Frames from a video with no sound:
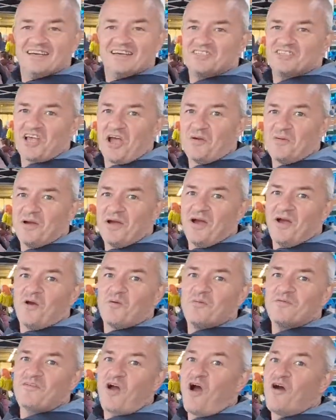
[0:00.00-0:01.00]
So
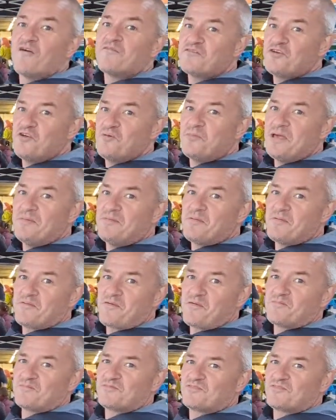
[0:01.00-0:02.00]
we've got a few people
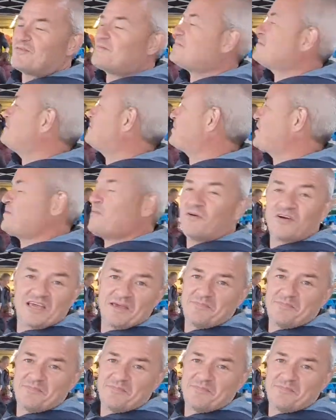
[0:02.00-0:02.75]
from Blue Monkey